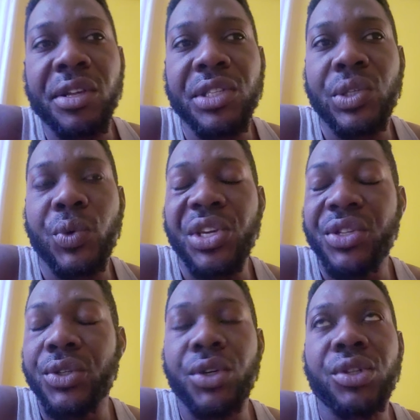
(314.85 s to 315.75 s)

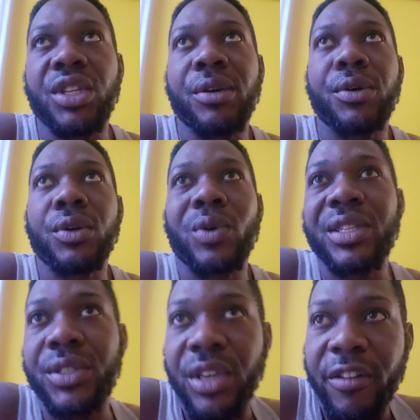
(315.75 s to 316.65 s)
squeeze or tick out
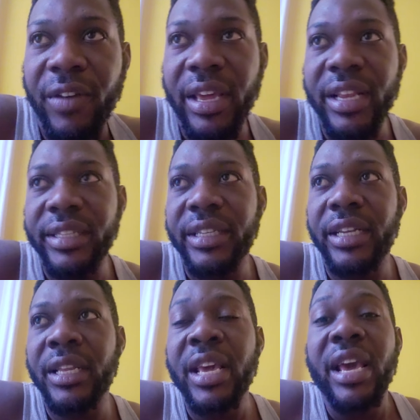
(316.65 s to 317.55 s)
whatsoever. I
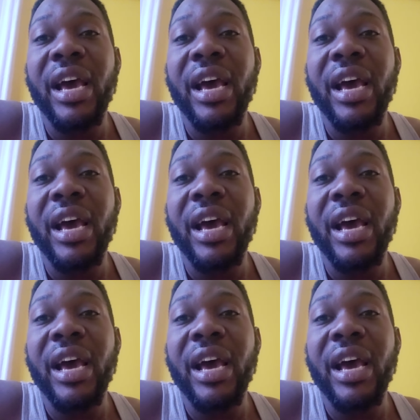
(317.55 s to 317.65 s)
understand?